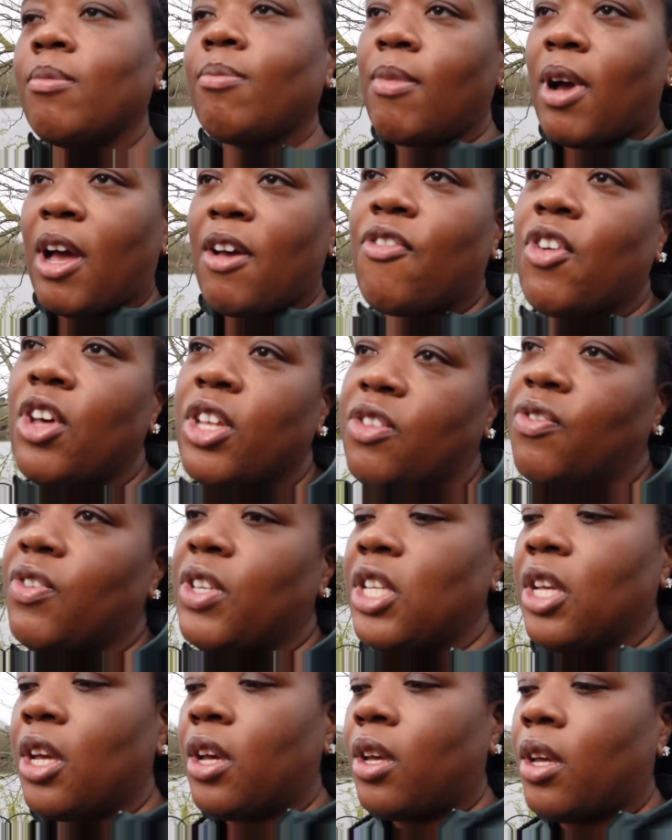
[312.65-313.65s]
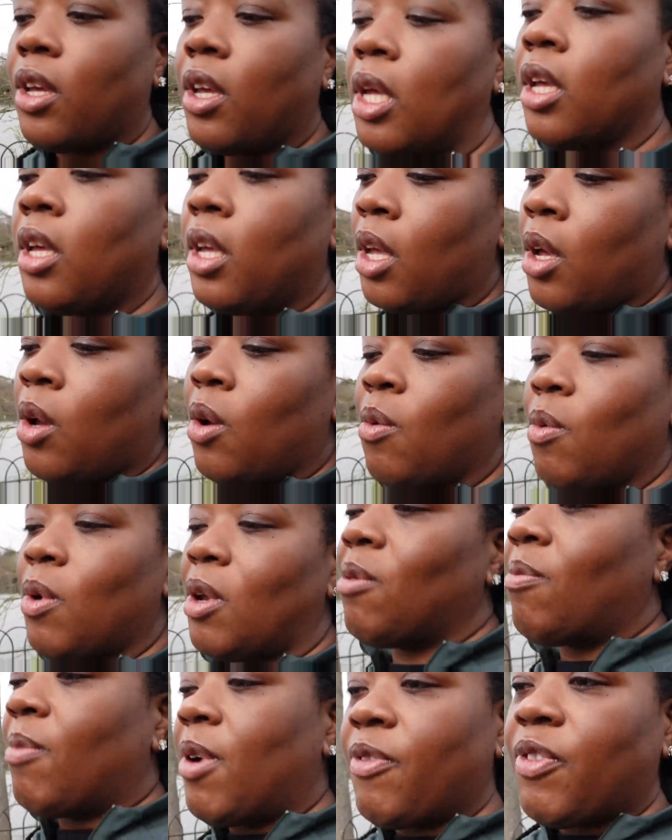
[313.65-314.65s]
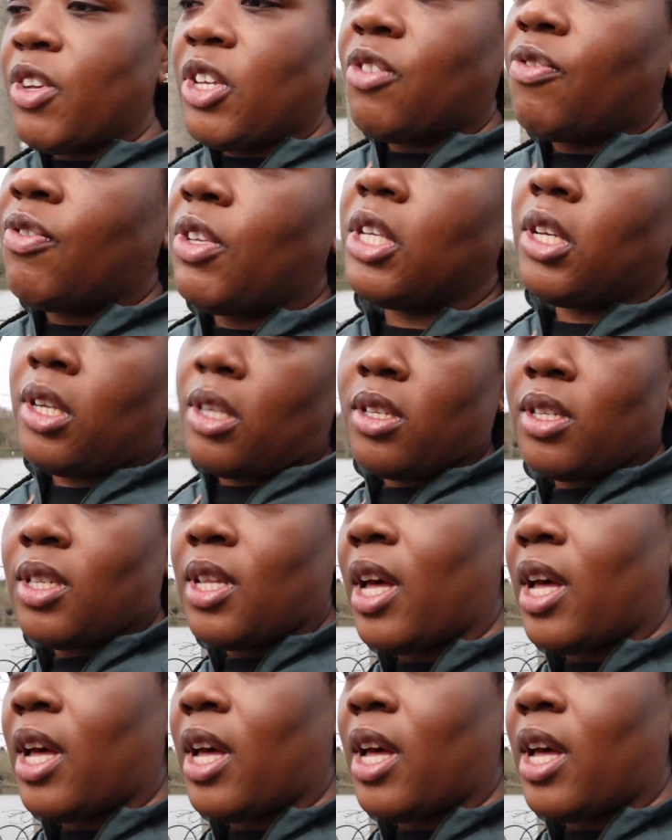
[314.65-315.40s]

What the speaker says: my first video, one of my first videos,